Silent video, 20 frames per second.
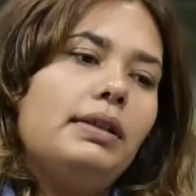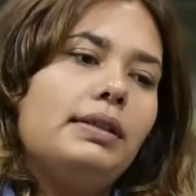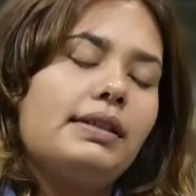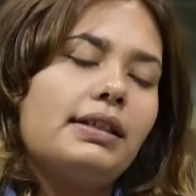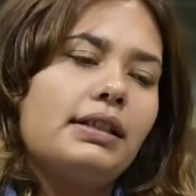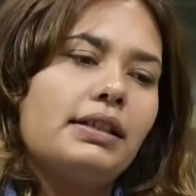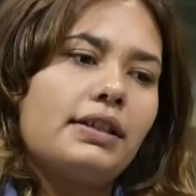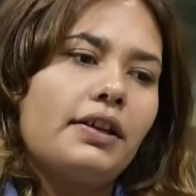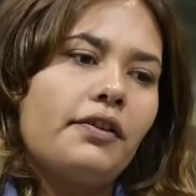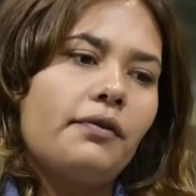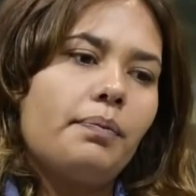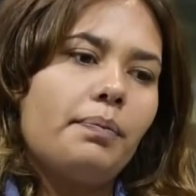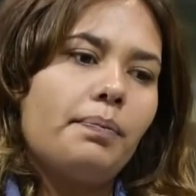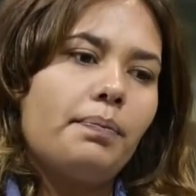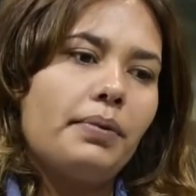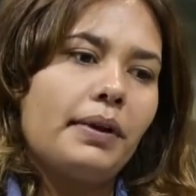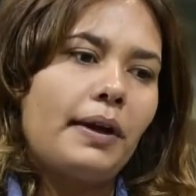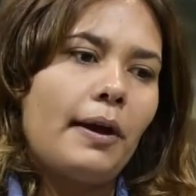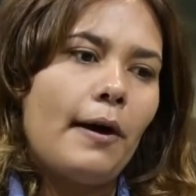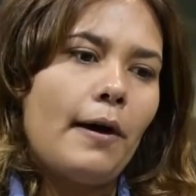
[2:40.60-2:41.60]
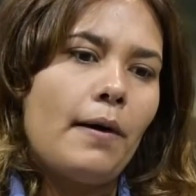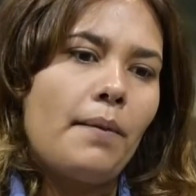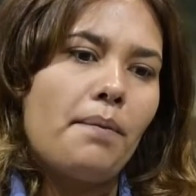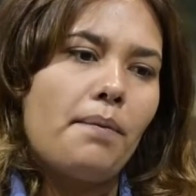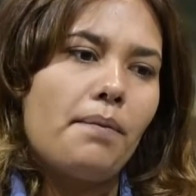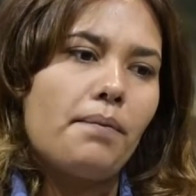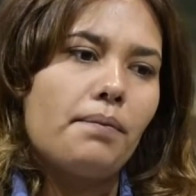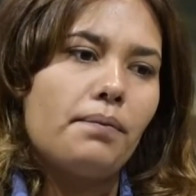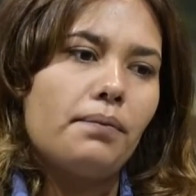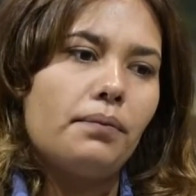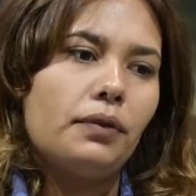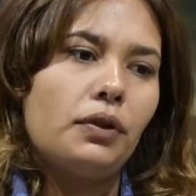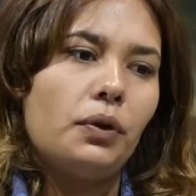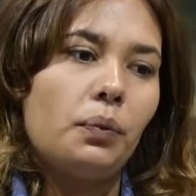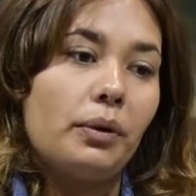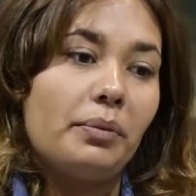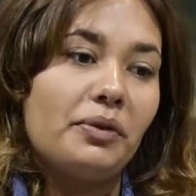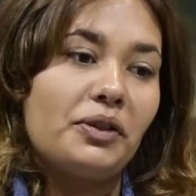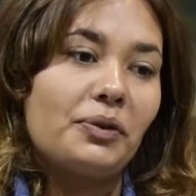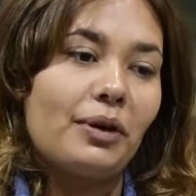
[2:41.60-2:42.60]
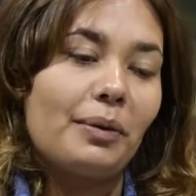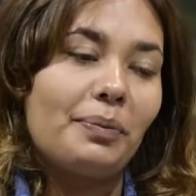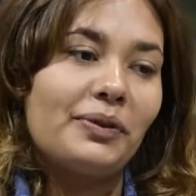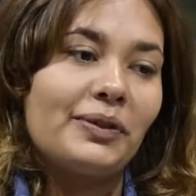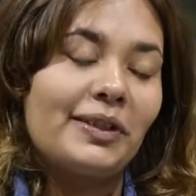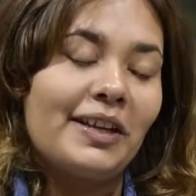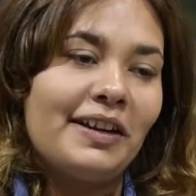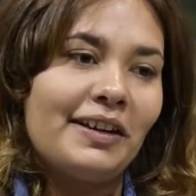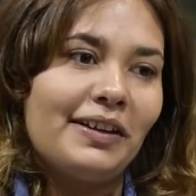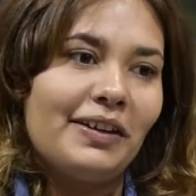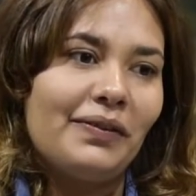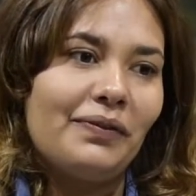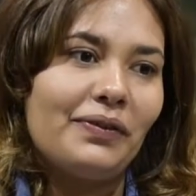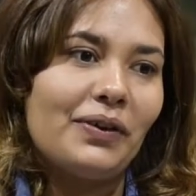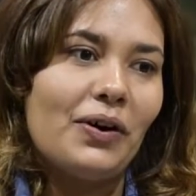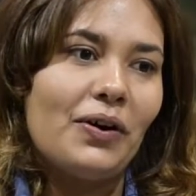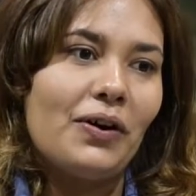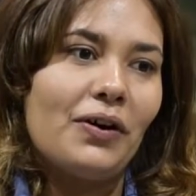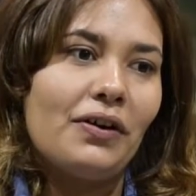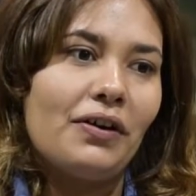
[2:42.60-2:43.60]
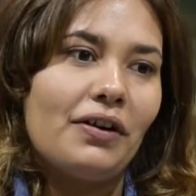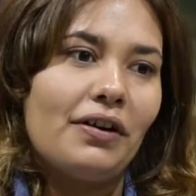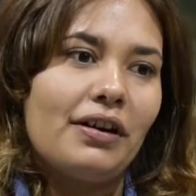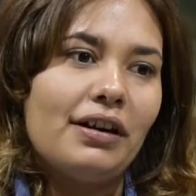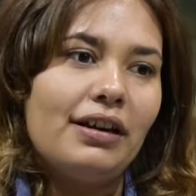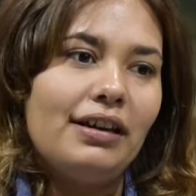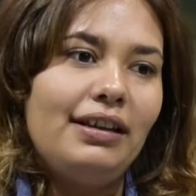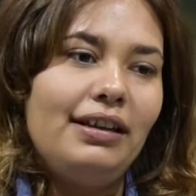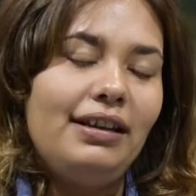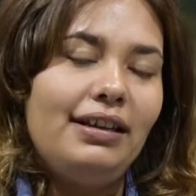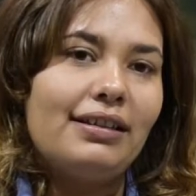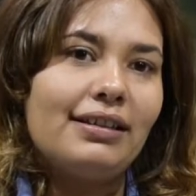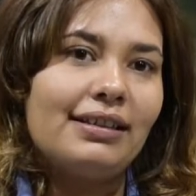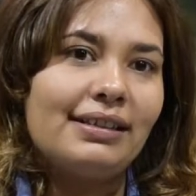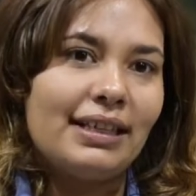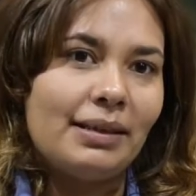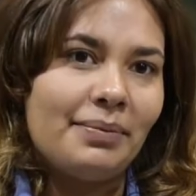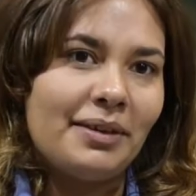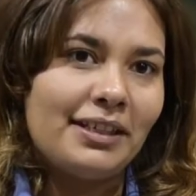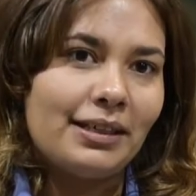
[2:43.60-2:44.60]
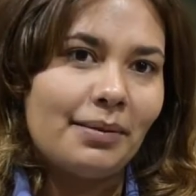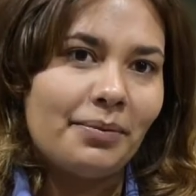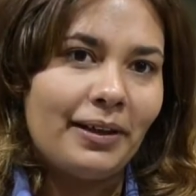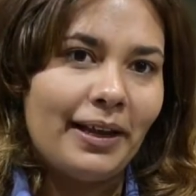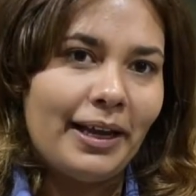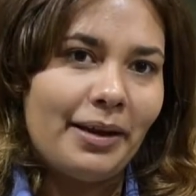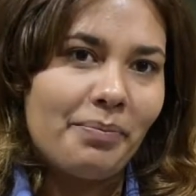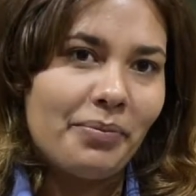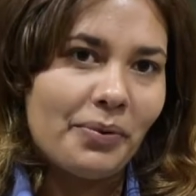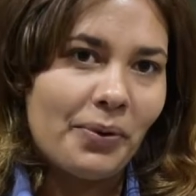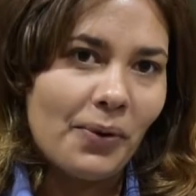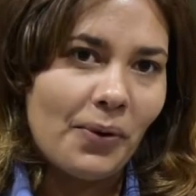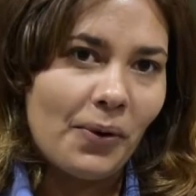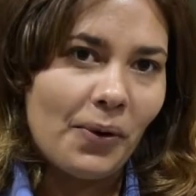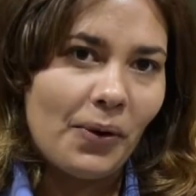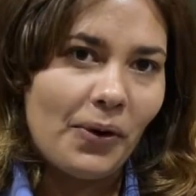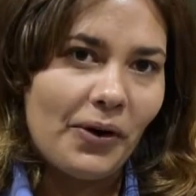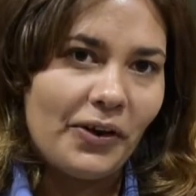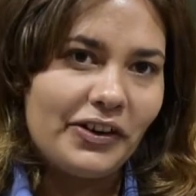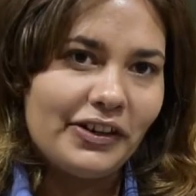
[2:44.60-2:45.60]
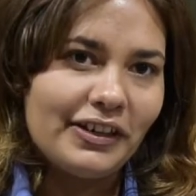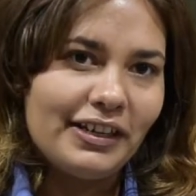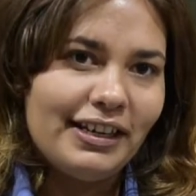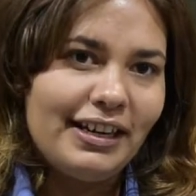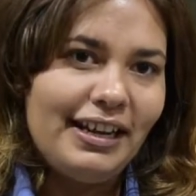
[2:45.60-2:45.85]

Since I've become the women's representative on the CBAA board,